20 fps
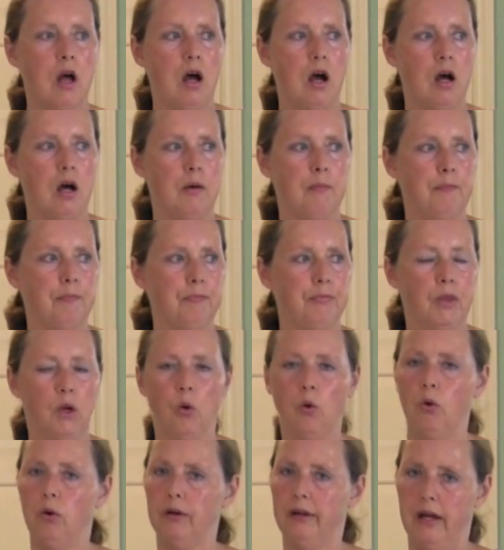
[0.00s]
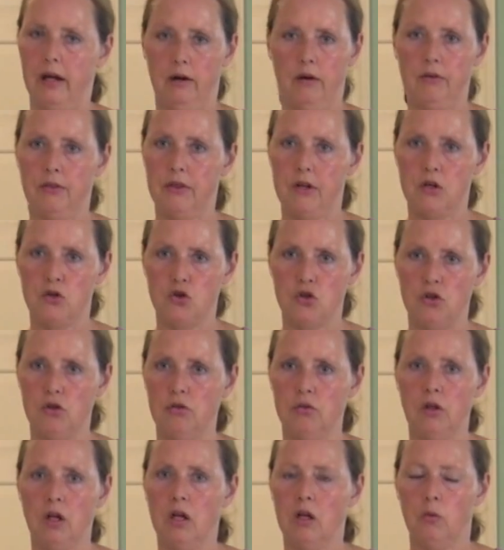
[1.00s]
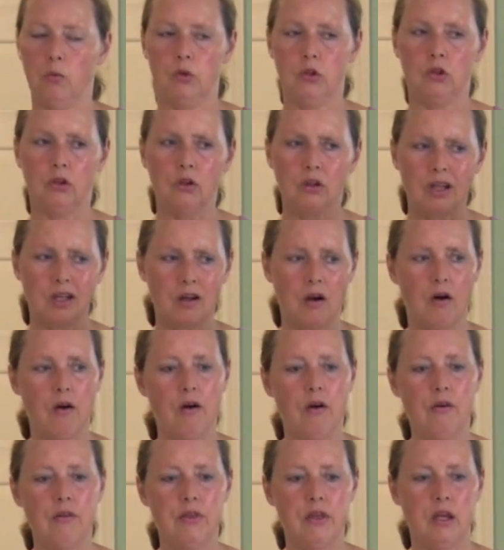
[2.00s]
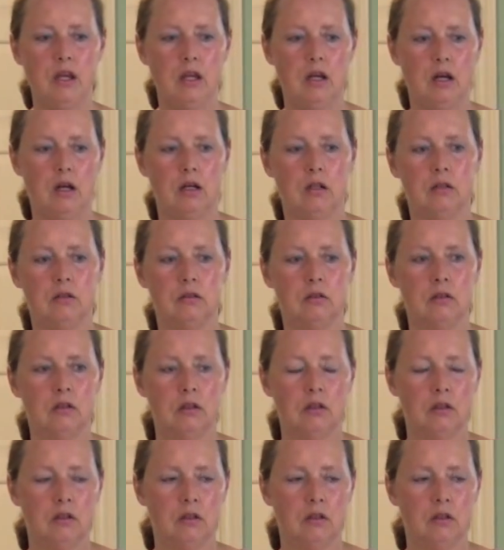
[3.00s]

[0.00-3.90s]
the whole health issue. When you look at all the